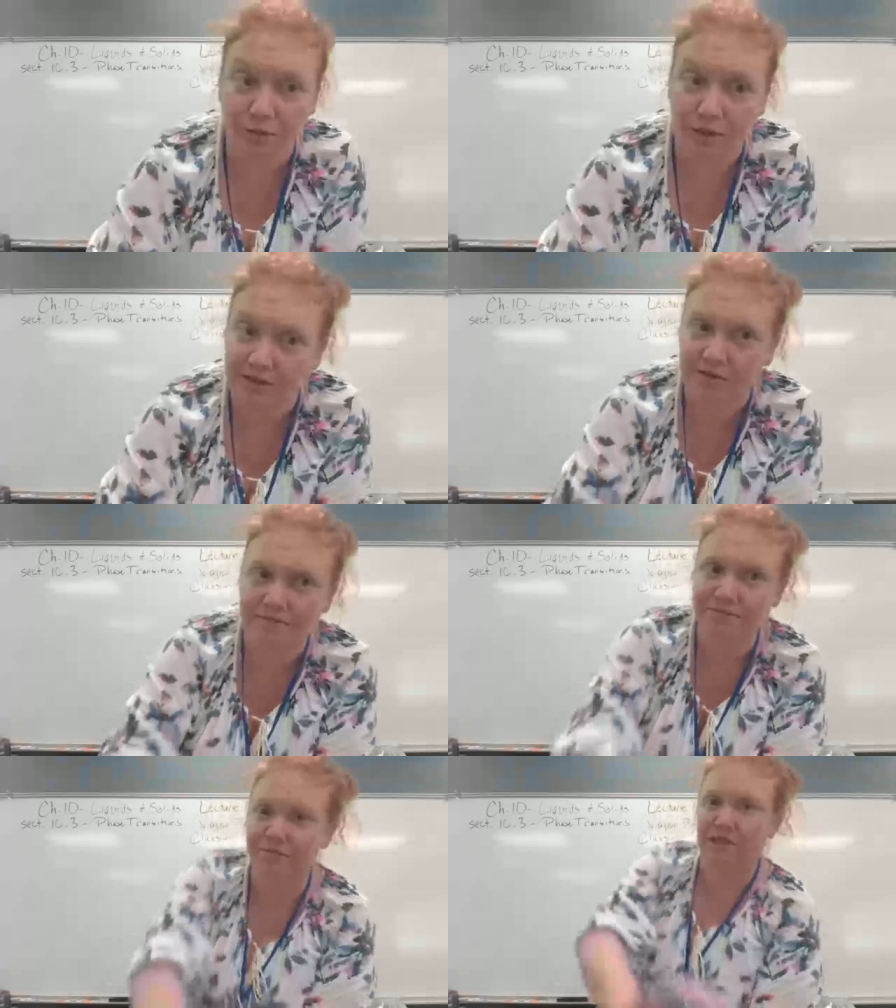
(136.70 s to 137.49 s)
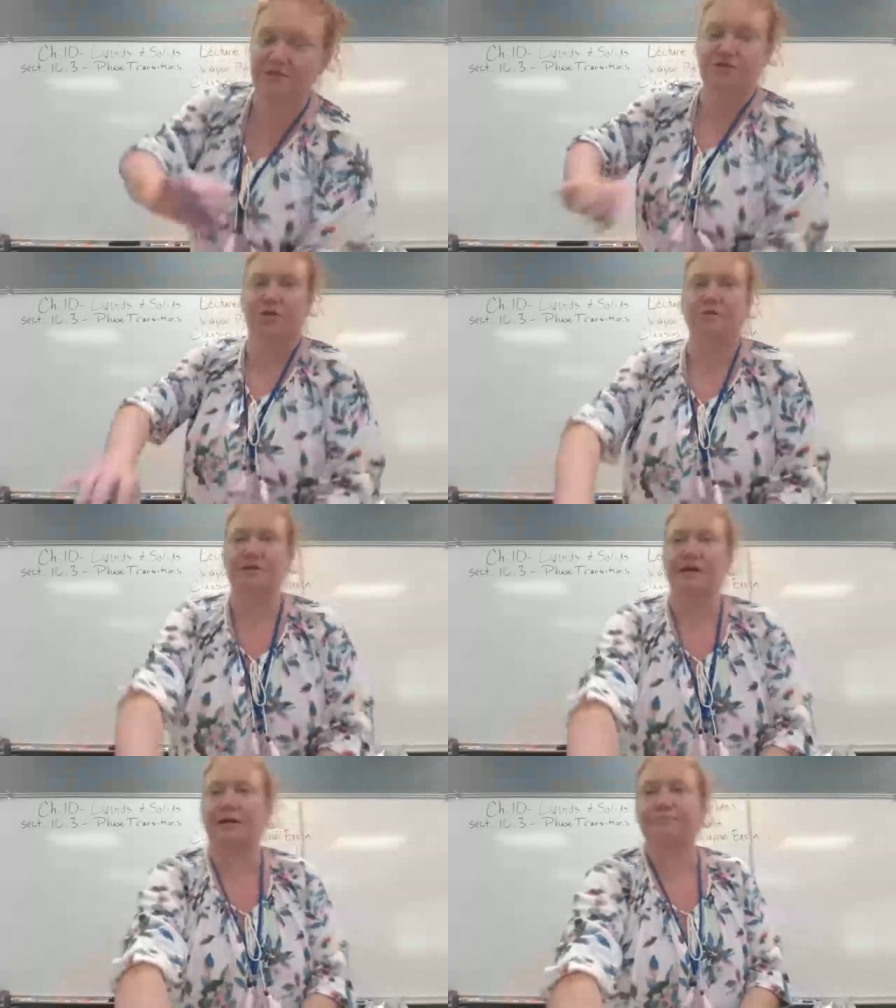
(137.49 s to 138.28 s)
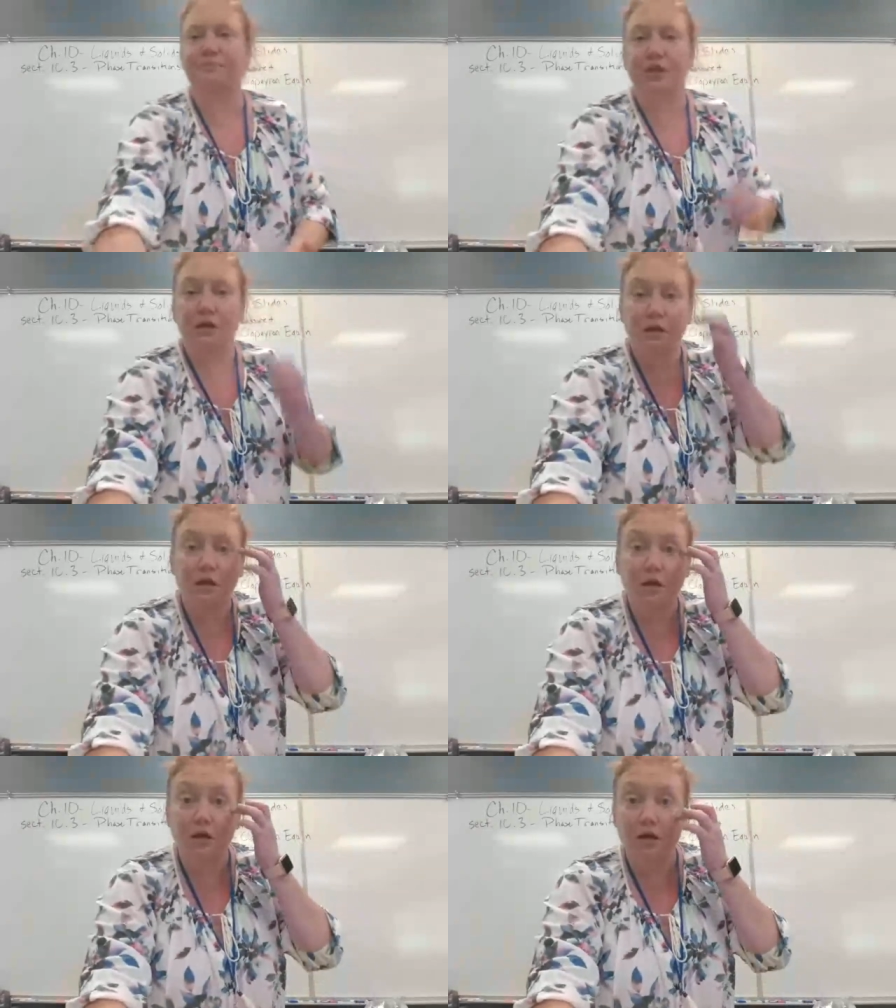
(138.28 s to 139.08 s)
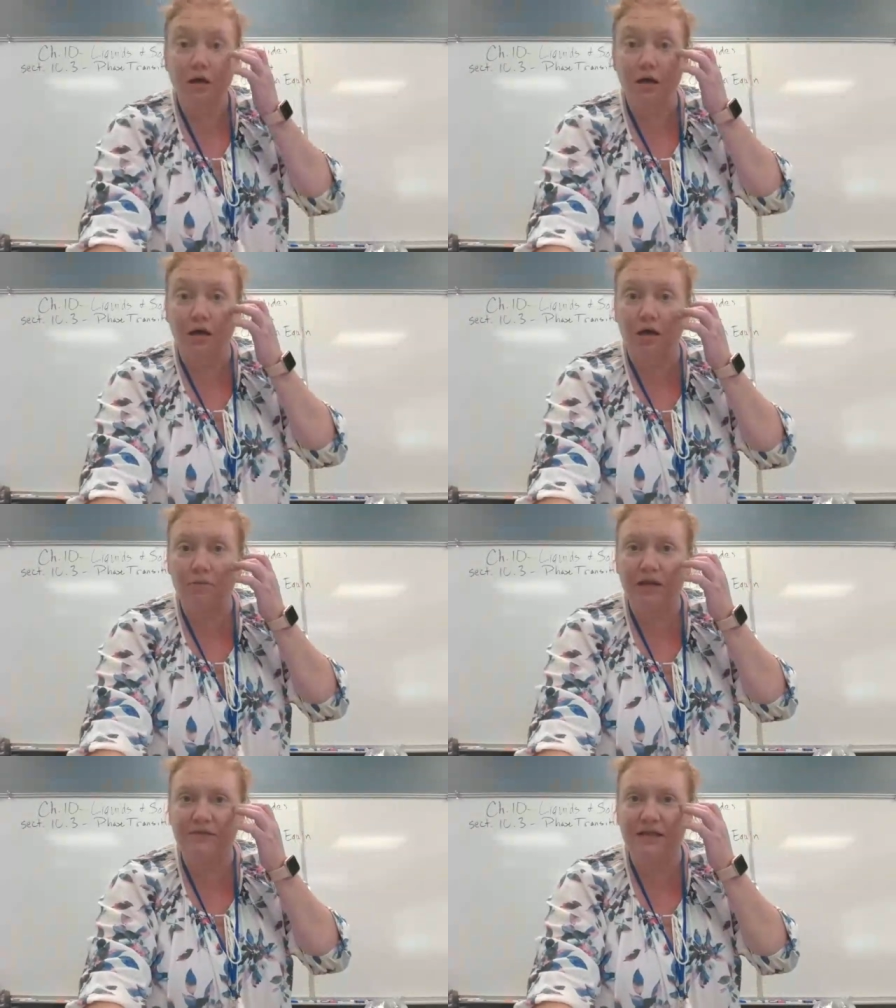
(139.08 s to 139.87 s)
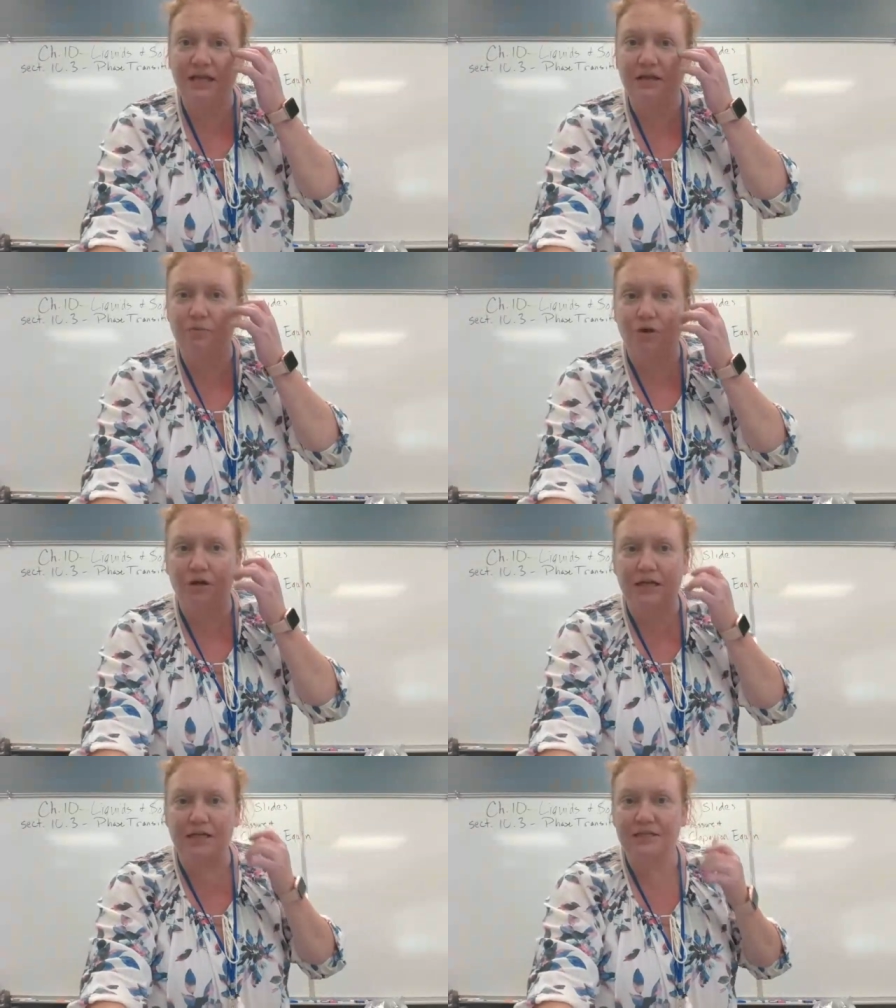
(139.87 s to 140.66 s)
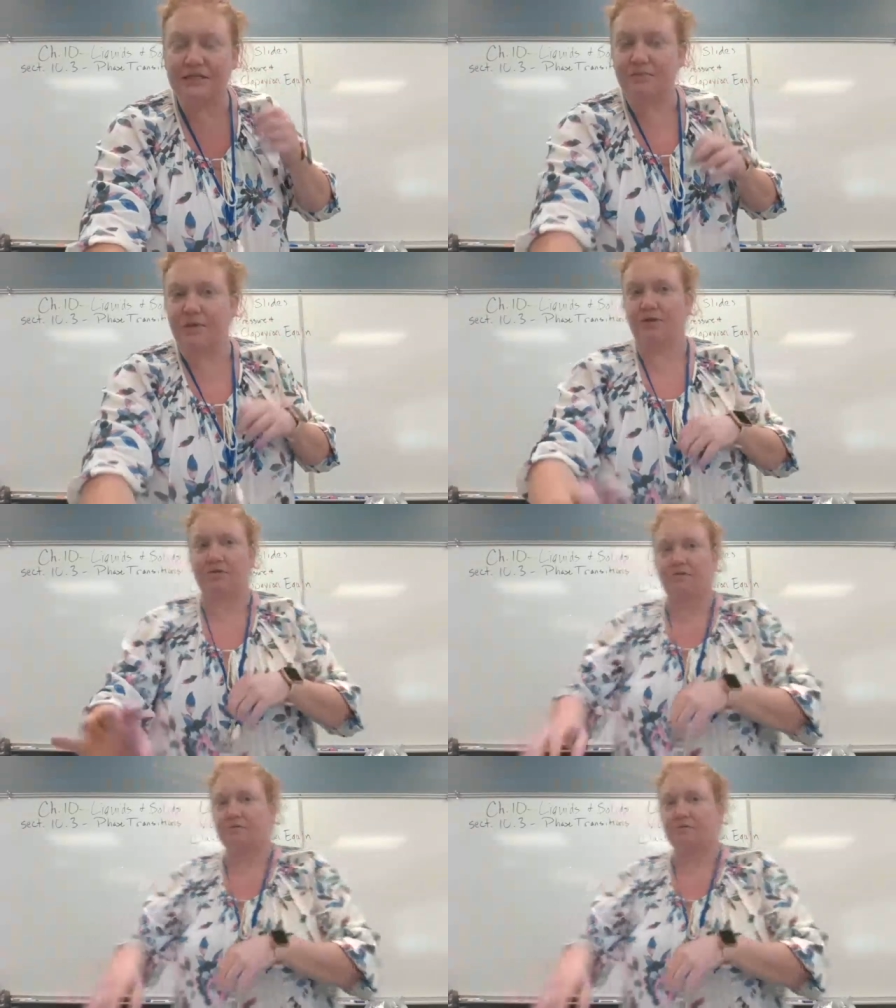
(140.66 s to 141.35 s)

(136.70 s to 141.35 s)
to begin with. Let's start with that. And then we're going to get into some